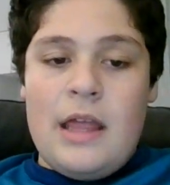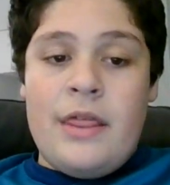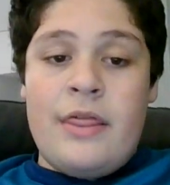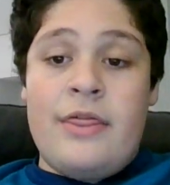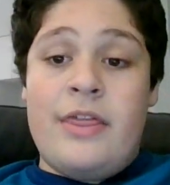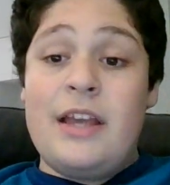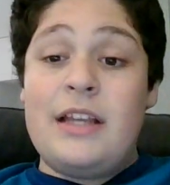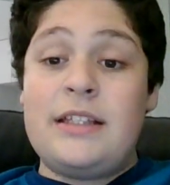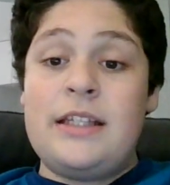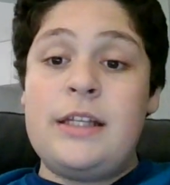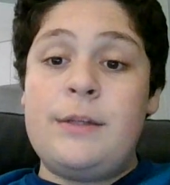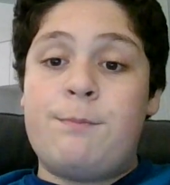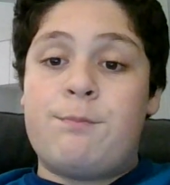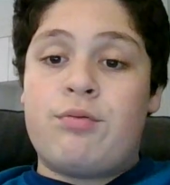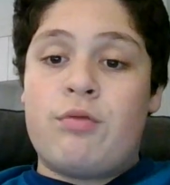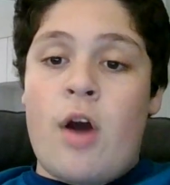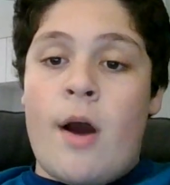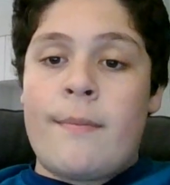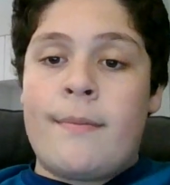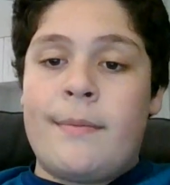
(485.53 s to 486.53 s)
This is
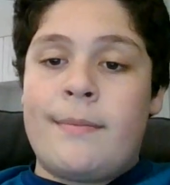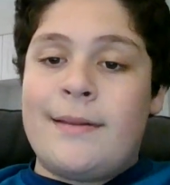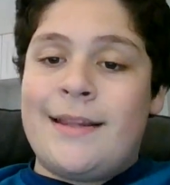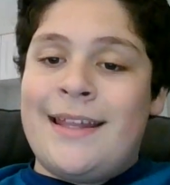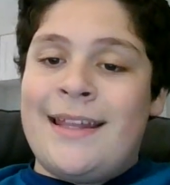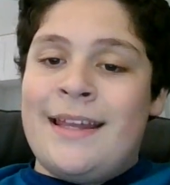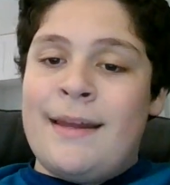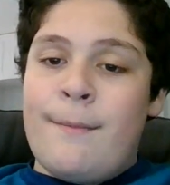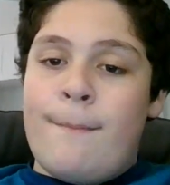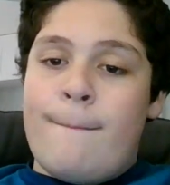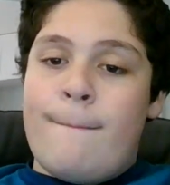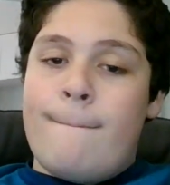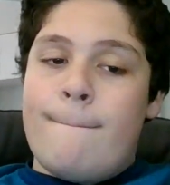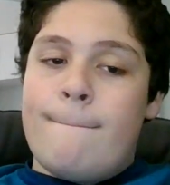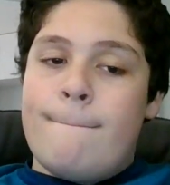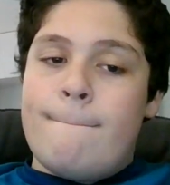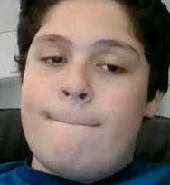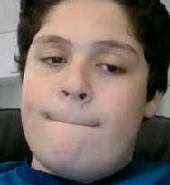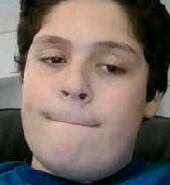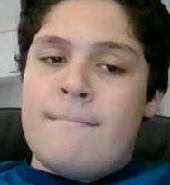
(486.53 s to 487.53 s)
probably
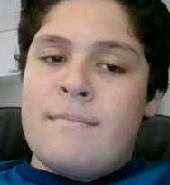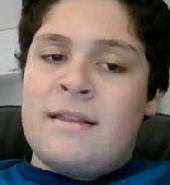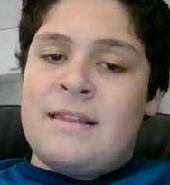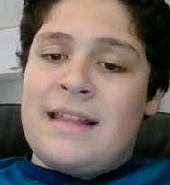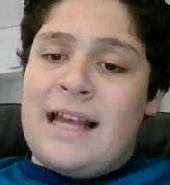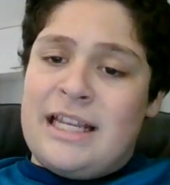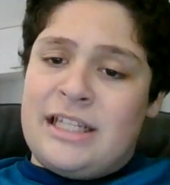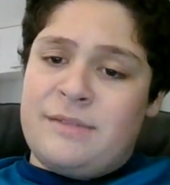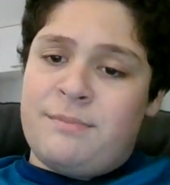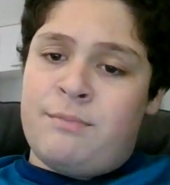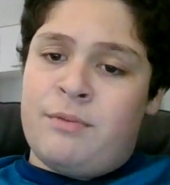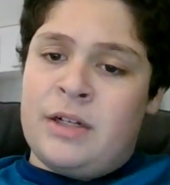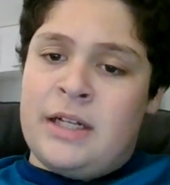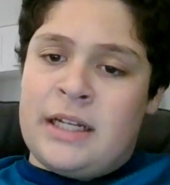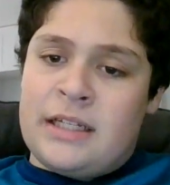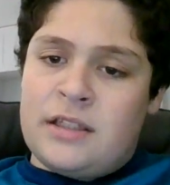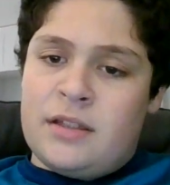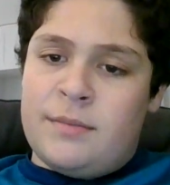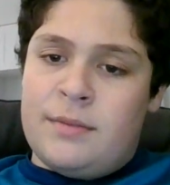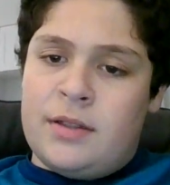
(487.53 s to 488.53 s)
less
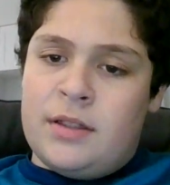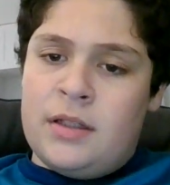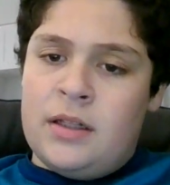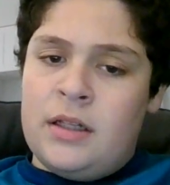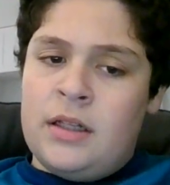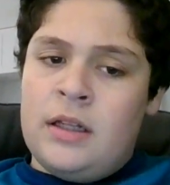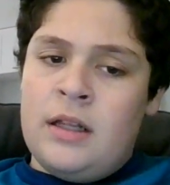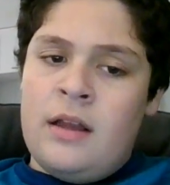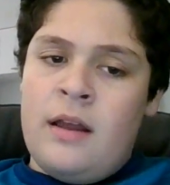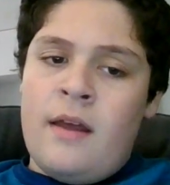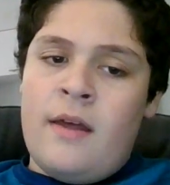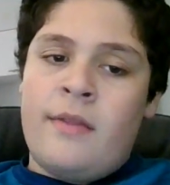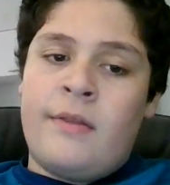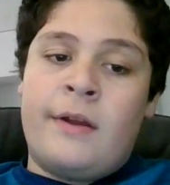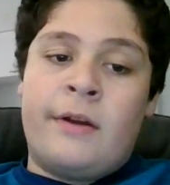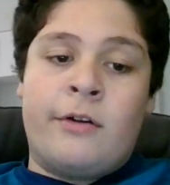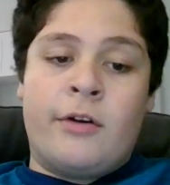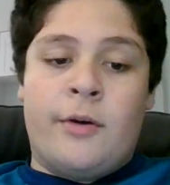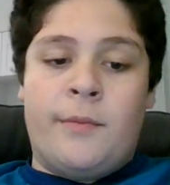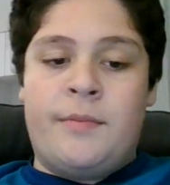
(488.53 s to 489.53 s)
predictable
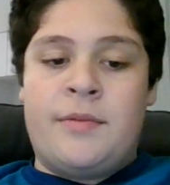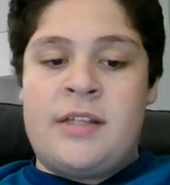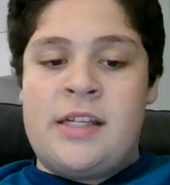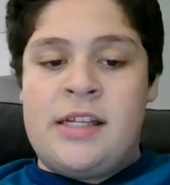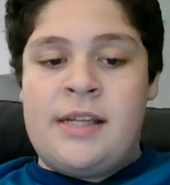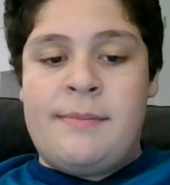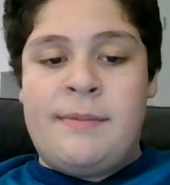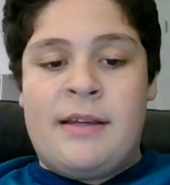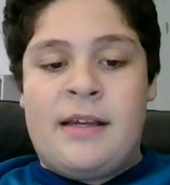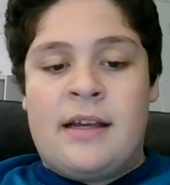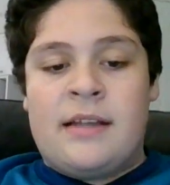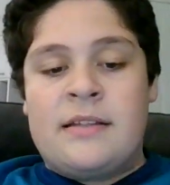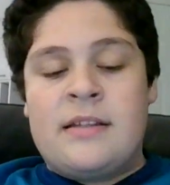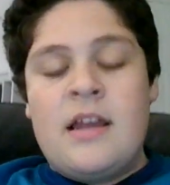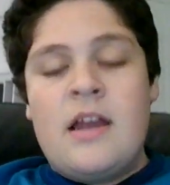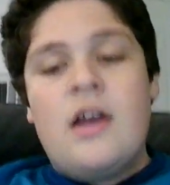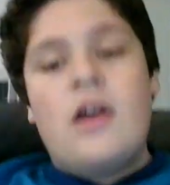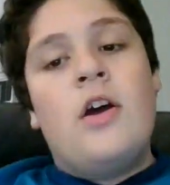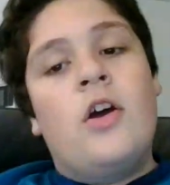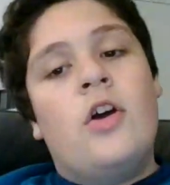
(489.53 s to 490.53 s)
than group D because
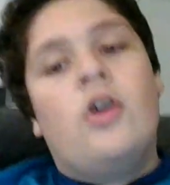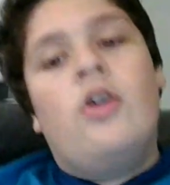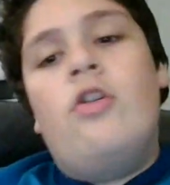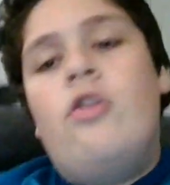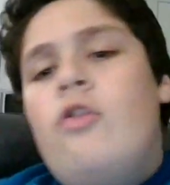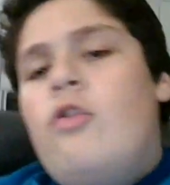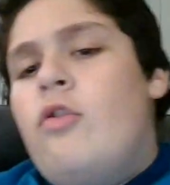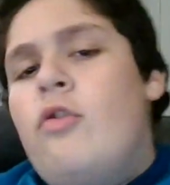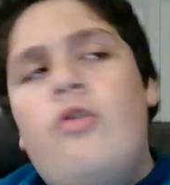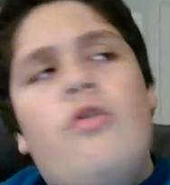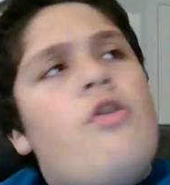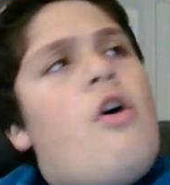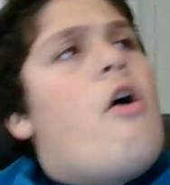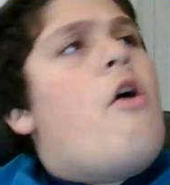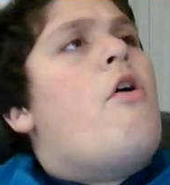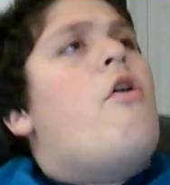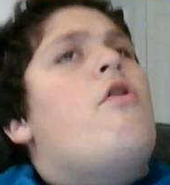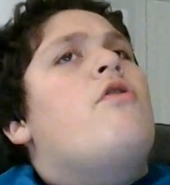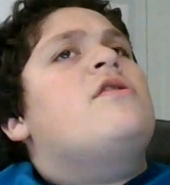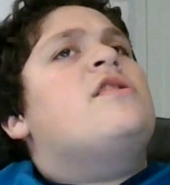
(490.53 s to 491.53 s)
who
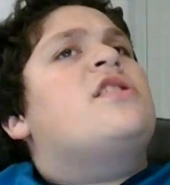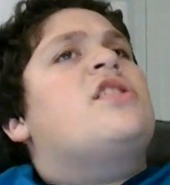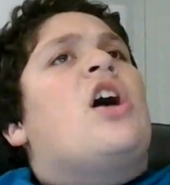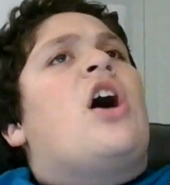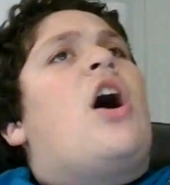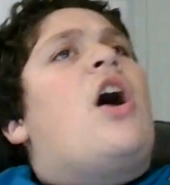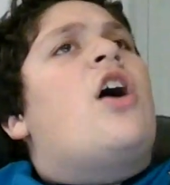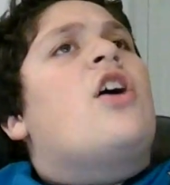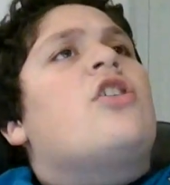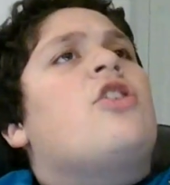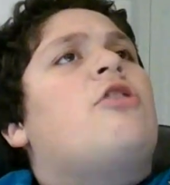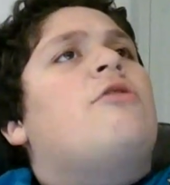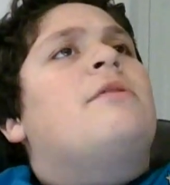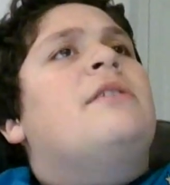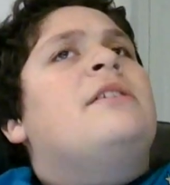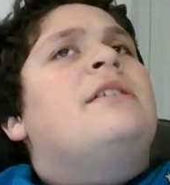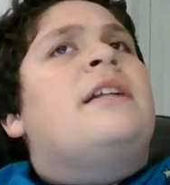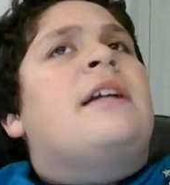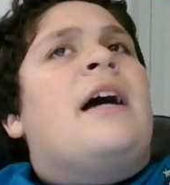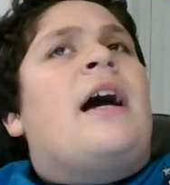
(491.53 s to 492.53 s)
knows Congo
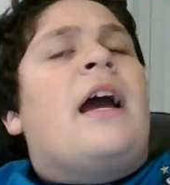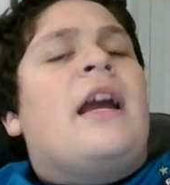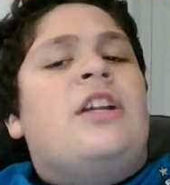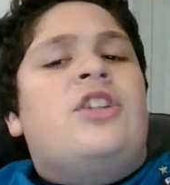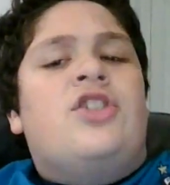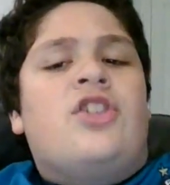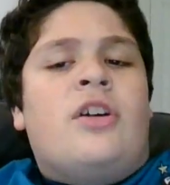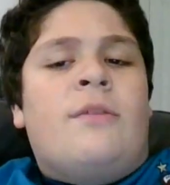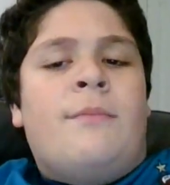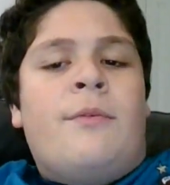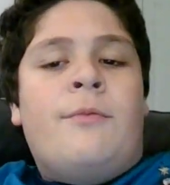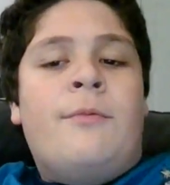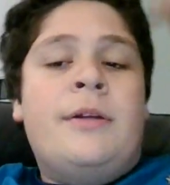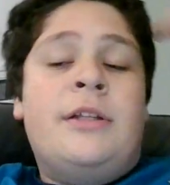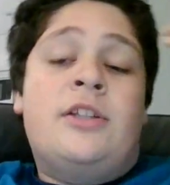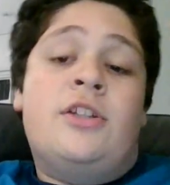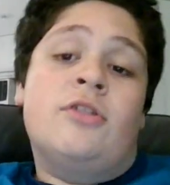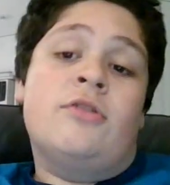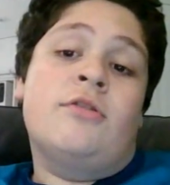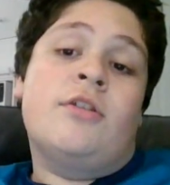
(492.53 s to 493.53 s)
and Niger, but we
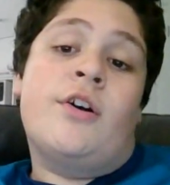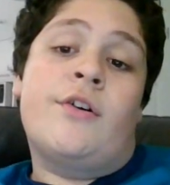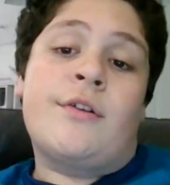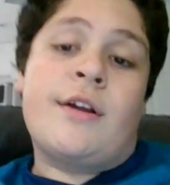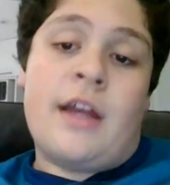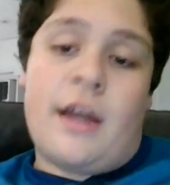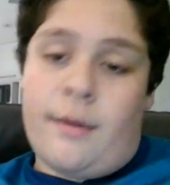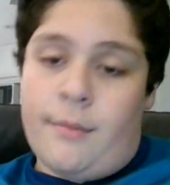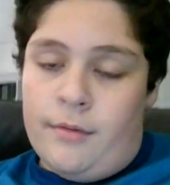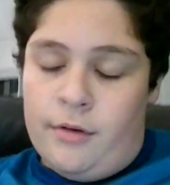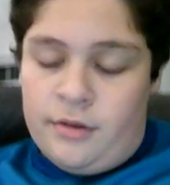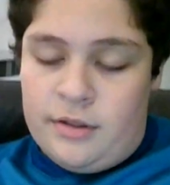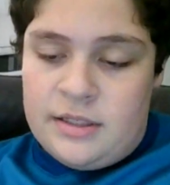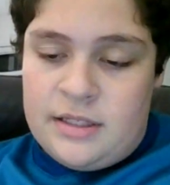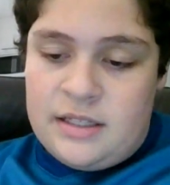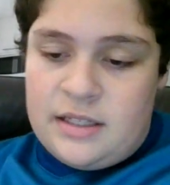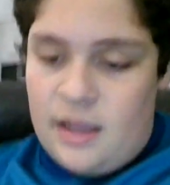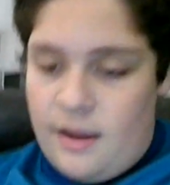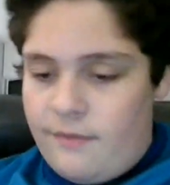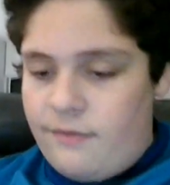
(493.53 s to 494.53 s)
do know Cameroon is
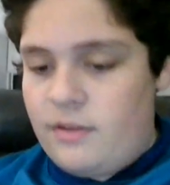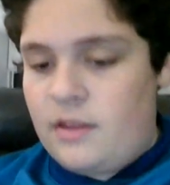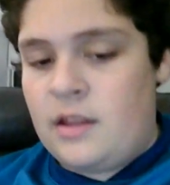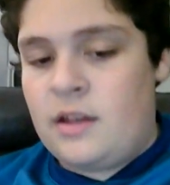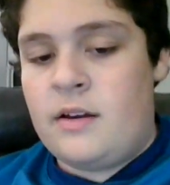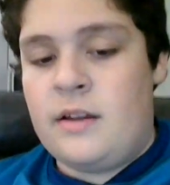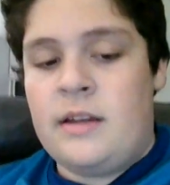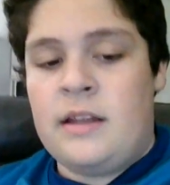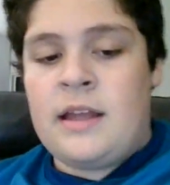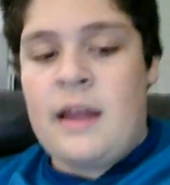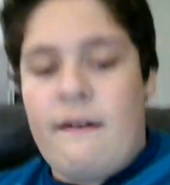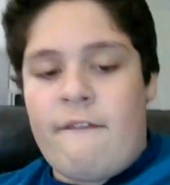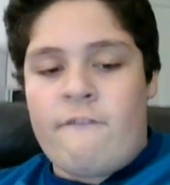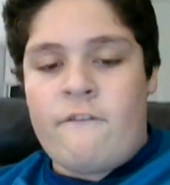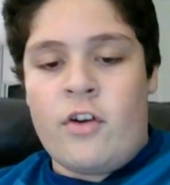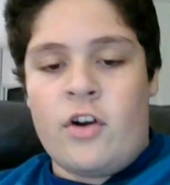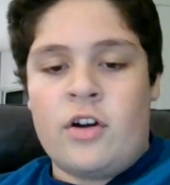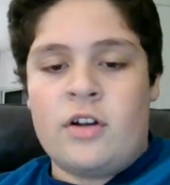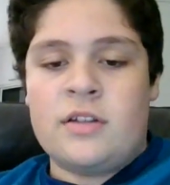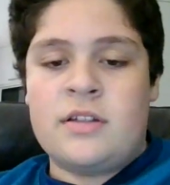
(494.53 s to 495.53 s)
definitely going to get
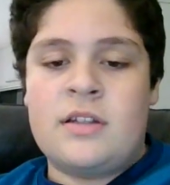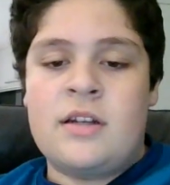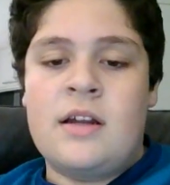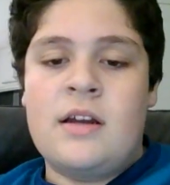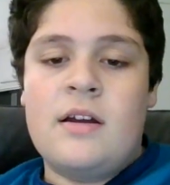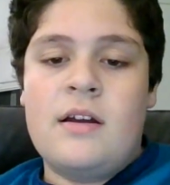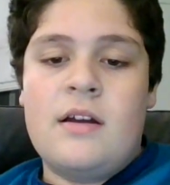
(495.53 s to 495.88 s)
first.